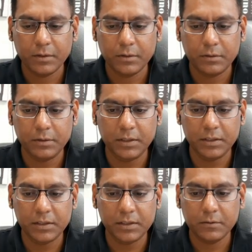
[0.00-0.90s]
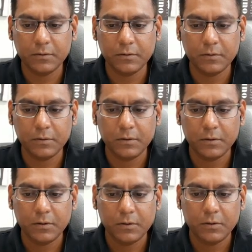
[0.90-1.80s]
this,
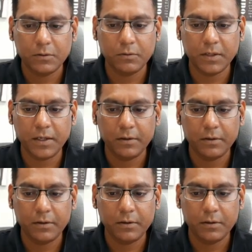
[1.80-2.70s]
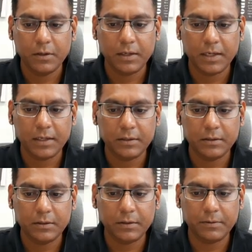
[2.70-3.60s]
okay, and
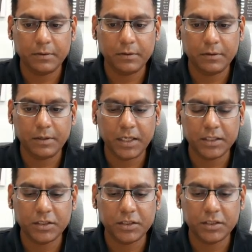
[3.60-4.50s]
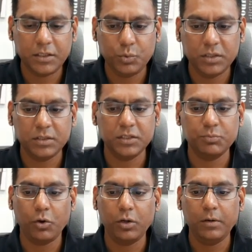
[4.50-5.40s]
STU is this
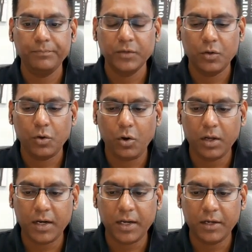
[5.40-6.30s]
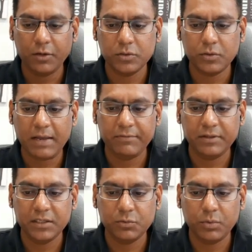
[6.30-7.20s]
small. Or I could also have it
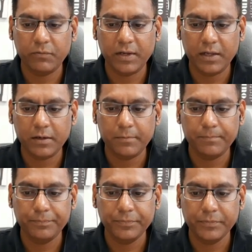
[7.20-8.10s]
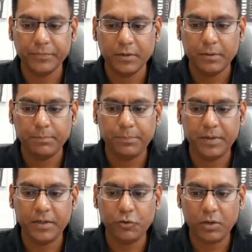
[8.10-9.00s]
this way, where
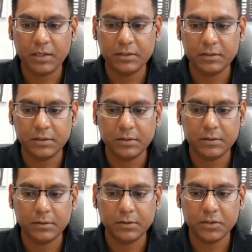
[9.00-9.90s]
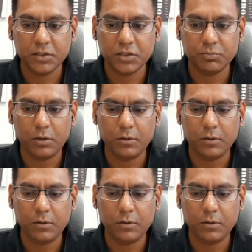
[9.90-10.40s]
PQR is this small,